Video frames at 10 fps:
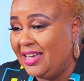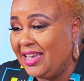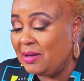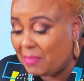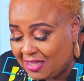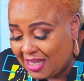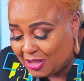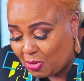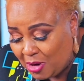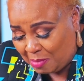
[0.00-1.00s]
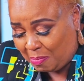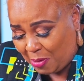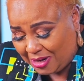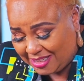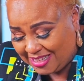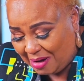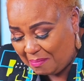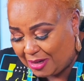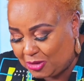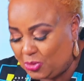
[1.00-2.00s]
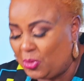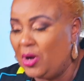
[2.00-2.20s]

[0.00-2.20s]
Imagine that's only point number 2.